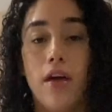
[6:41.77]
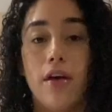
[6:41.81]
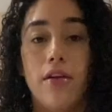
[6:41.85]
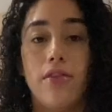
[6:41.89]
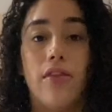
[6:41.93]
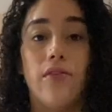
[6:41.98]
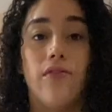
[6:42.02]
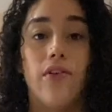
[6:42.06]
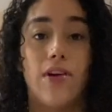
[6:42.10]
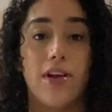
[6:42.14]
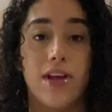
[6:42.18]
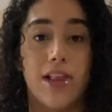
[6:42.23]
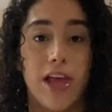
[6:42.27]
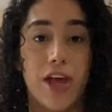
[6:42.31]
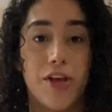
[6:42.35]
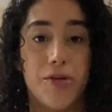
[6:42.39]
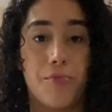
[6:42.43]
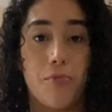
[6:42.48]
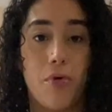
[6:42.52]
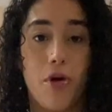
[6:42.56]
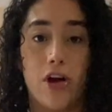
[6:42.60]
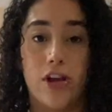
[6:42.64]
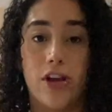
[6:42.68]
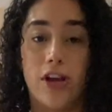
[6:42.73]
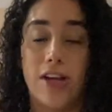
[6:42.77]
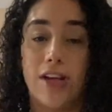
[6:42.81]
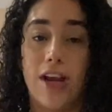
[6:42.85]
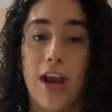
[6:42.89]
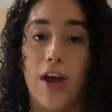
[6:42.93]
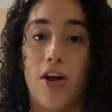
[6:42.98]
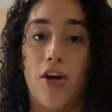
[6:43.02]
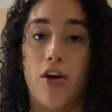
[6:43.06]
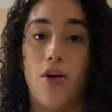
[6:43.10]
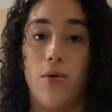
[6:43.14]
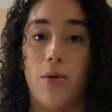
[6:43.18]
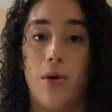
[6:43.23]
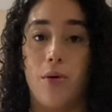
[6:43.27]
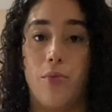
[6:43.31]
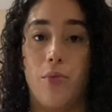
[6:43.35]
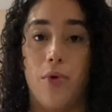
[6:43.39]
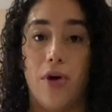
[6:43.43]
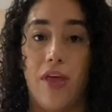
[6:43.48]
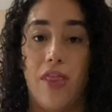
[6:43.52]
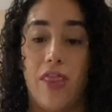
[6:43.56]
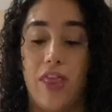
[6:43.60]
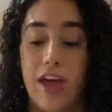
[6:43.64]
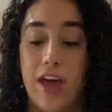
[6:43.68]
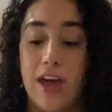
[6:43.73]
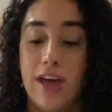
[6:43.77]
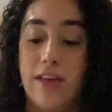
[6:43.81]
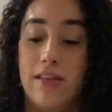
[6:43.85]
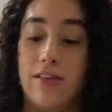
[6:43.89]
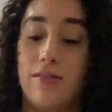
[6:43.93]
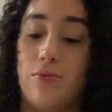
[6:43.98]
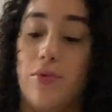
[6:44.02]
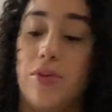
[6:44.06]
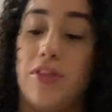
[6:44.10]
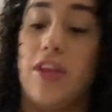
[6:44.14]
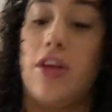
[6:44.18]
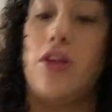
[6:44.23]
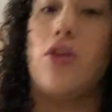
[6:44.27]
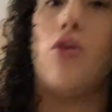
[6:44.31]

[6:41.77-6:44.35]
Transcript: The very last product I go in with is with an